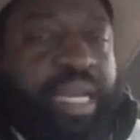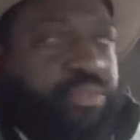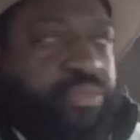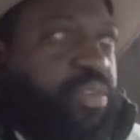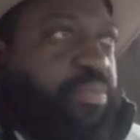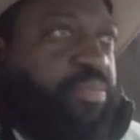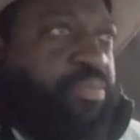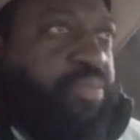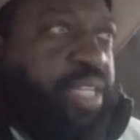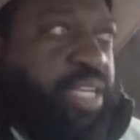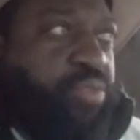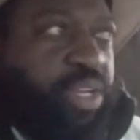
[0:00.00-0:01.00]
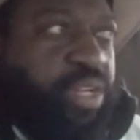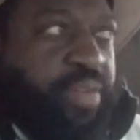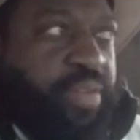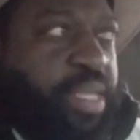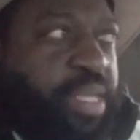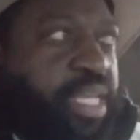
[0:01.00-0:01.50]
from getting rid of
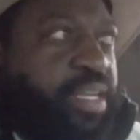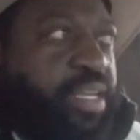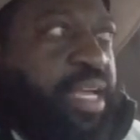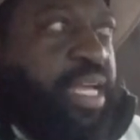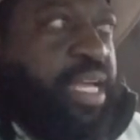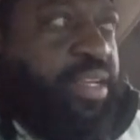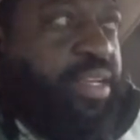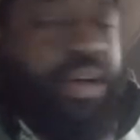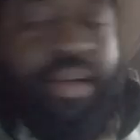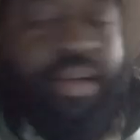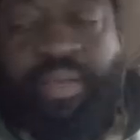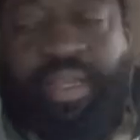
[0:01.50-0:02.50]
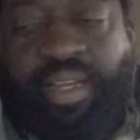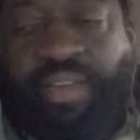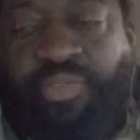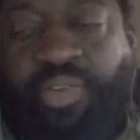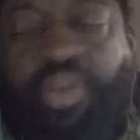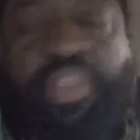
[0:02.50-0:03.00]
them. And a
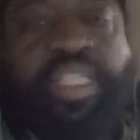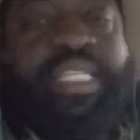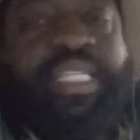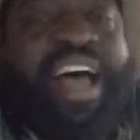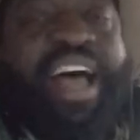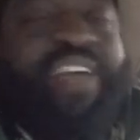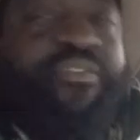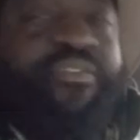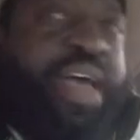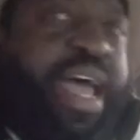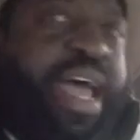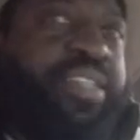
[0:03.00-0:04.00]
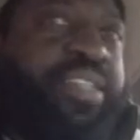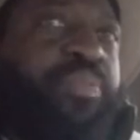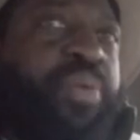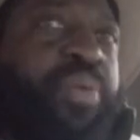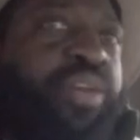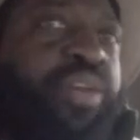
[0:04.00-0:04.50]
few of the things I have actually
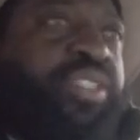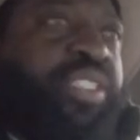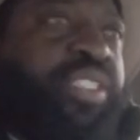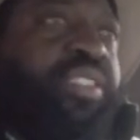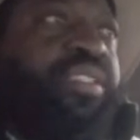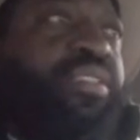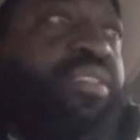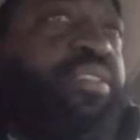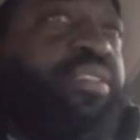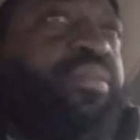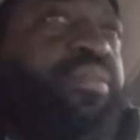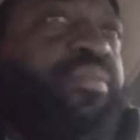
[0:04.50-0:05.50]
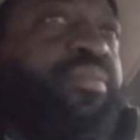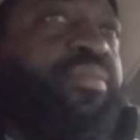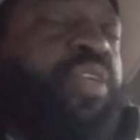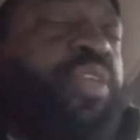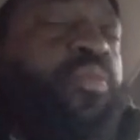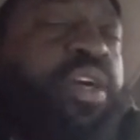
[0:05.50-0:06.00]
purchased,
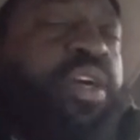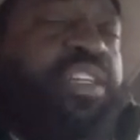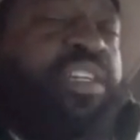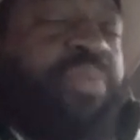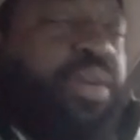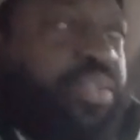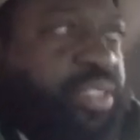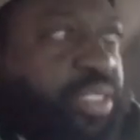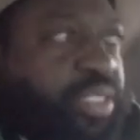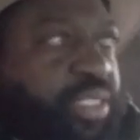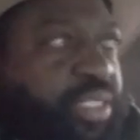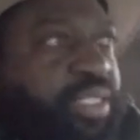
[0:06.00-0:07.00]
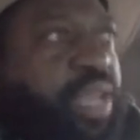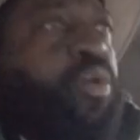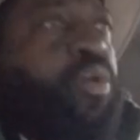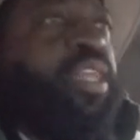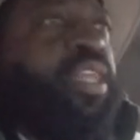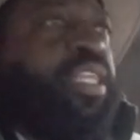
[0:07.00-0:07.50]
they weren't good purchases. They
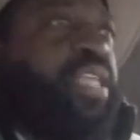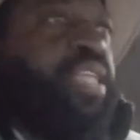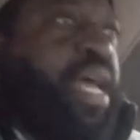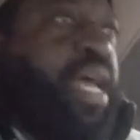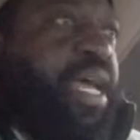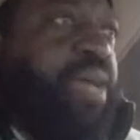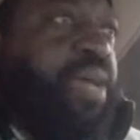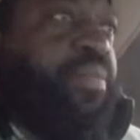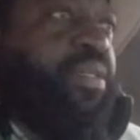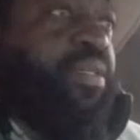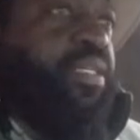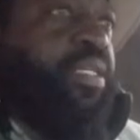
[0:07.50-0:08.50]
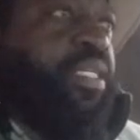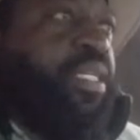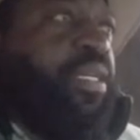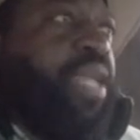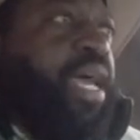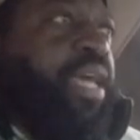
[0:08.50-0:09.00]
were at the time.
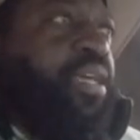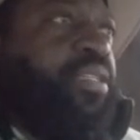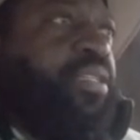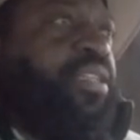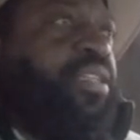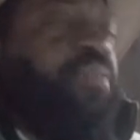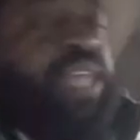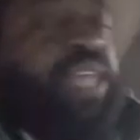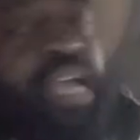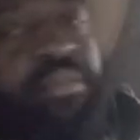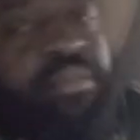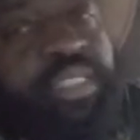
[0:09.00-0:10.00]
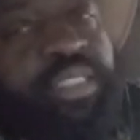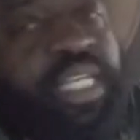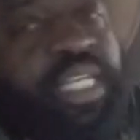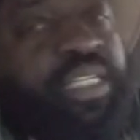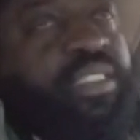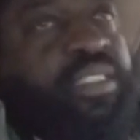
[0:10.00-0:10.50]
Like sometimes
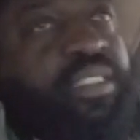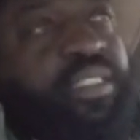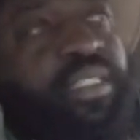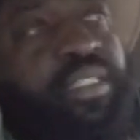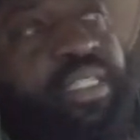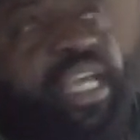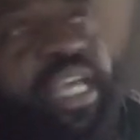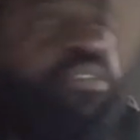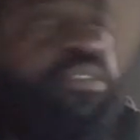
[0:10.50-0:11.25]
things cancel